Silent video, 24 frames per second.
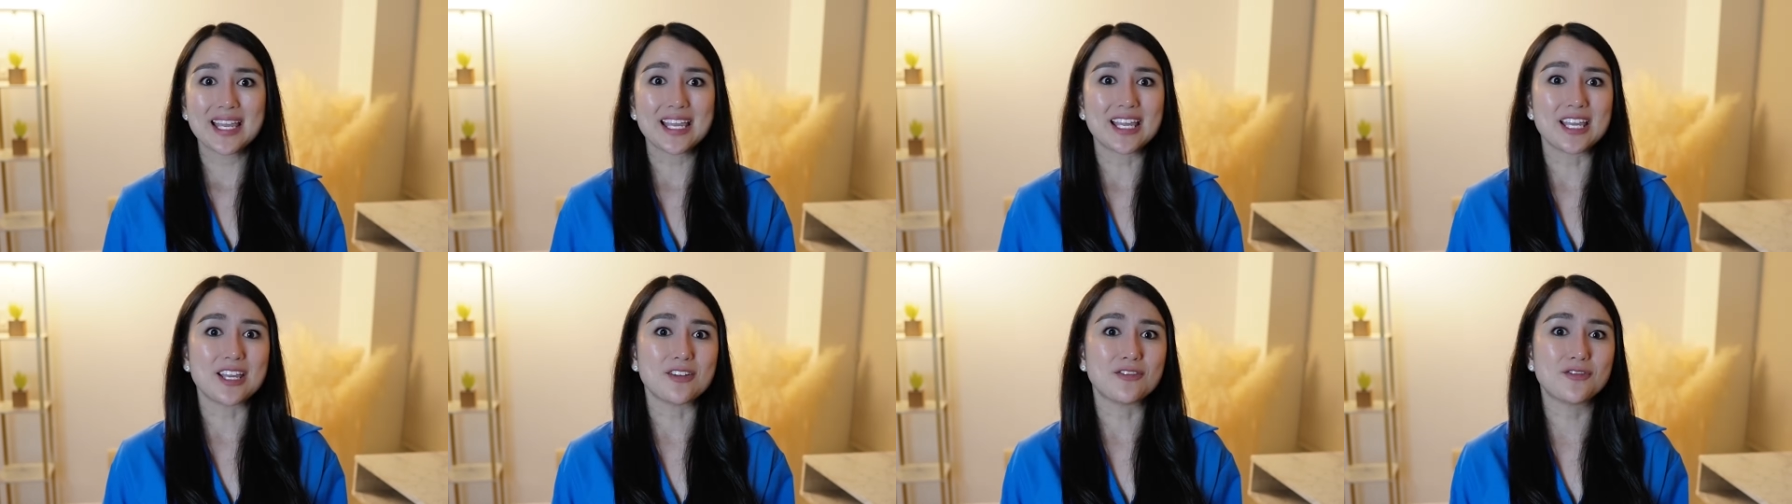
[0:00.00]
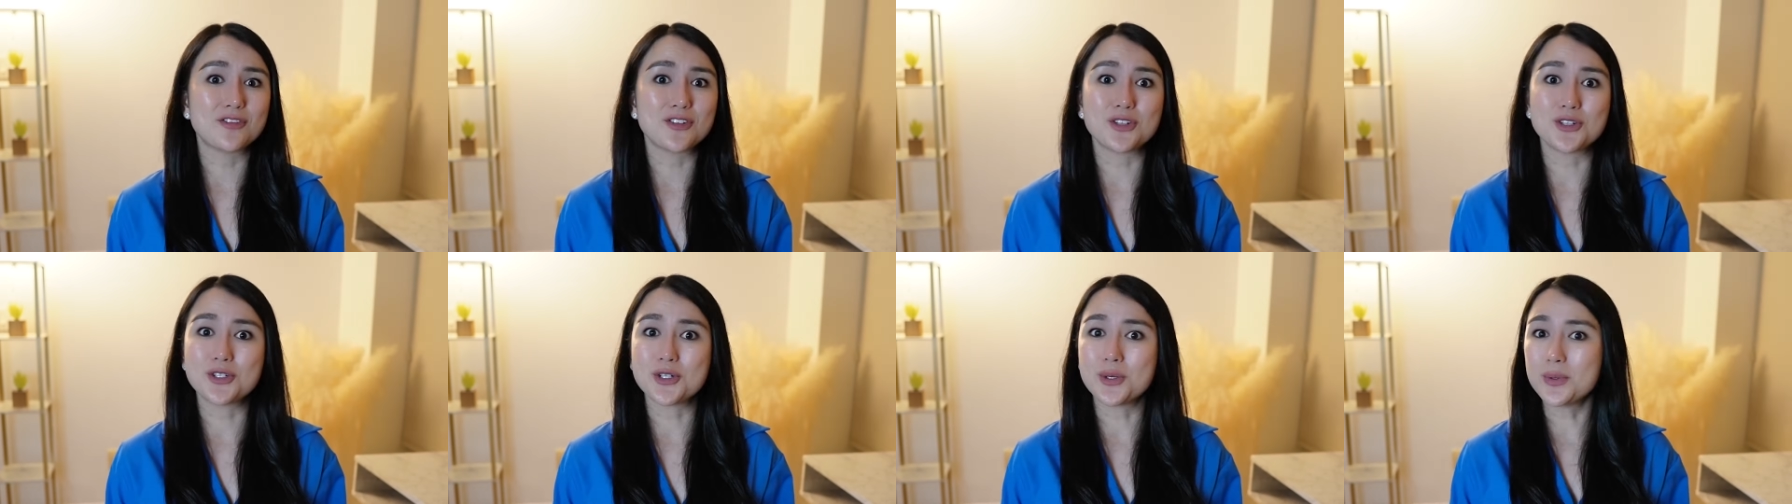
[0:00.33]
If
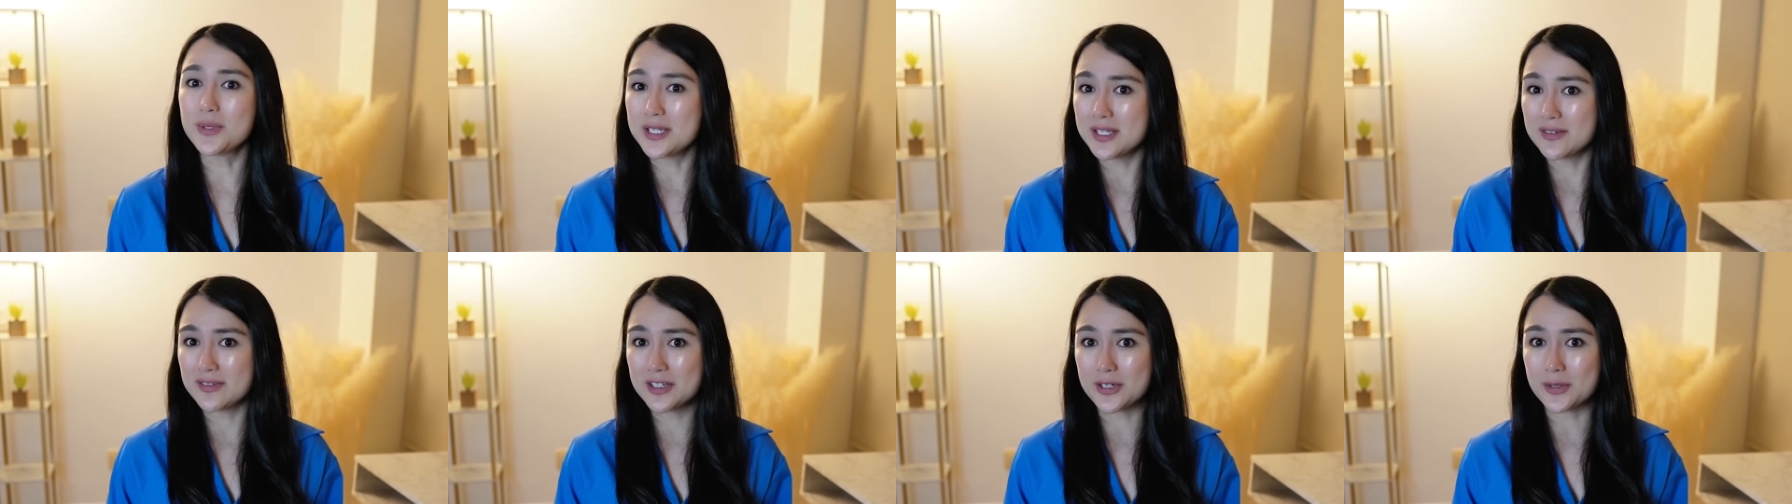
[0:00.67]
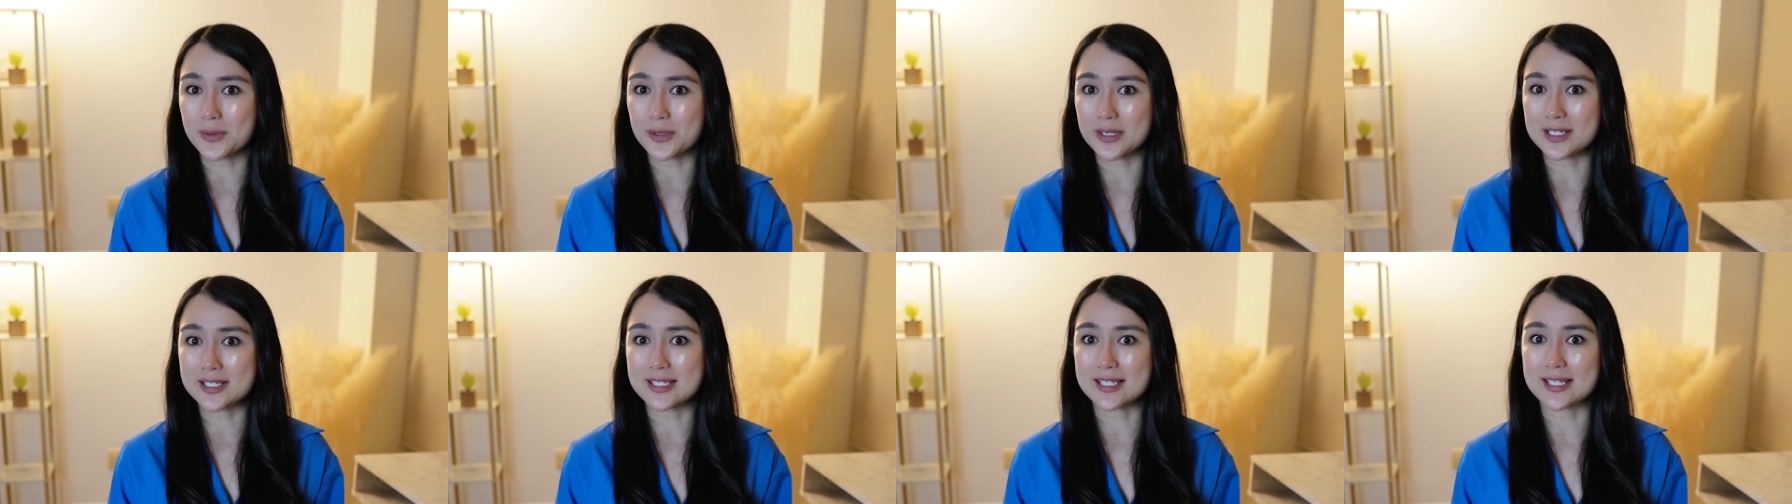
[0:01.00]
you don't even
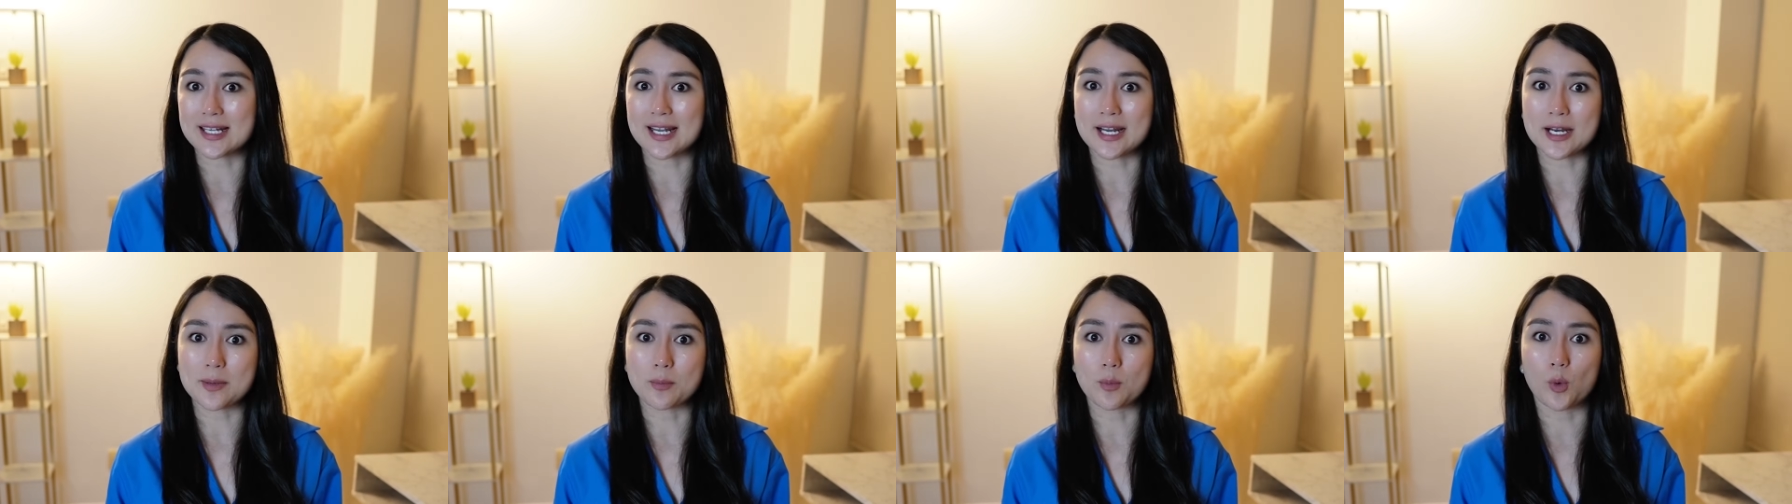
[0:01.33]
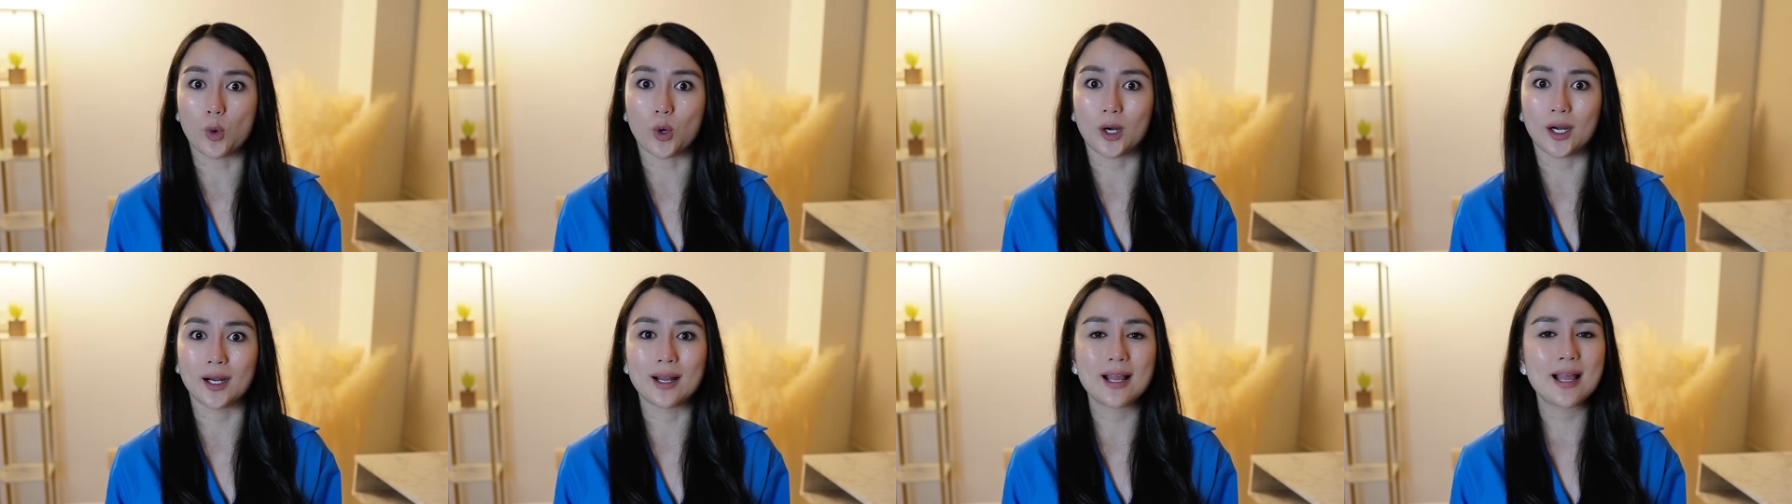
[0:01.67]
notice it
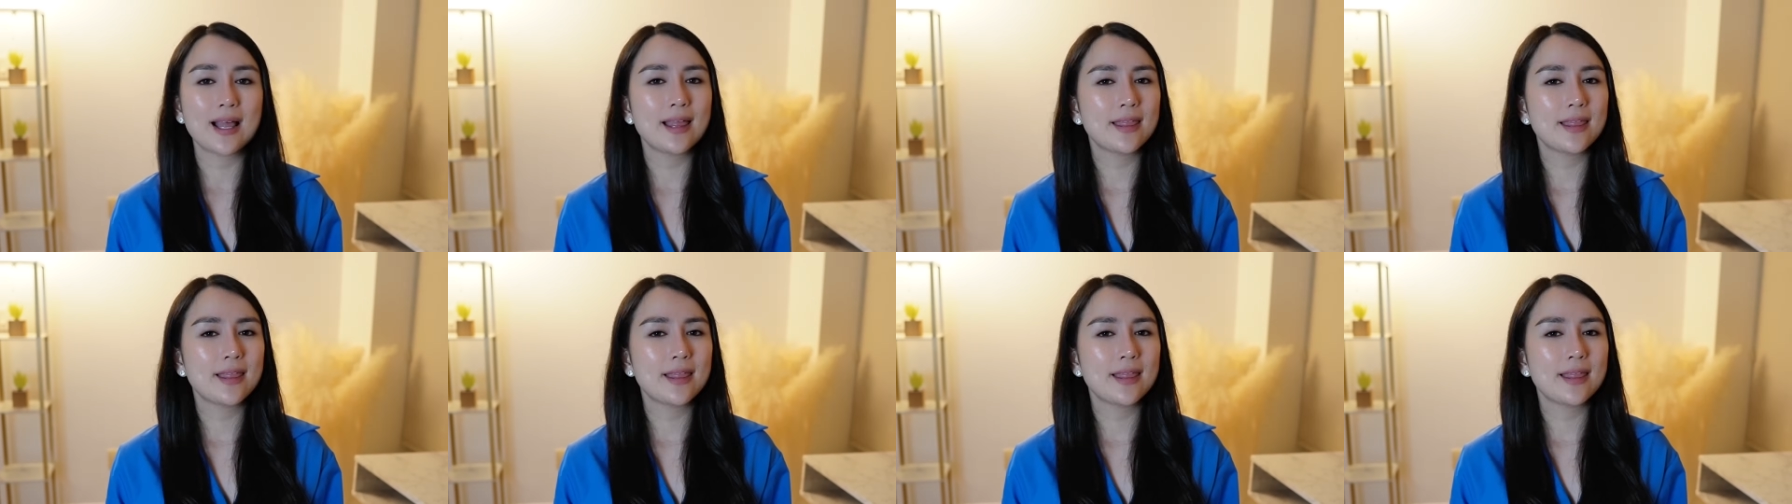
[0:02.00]
anymore,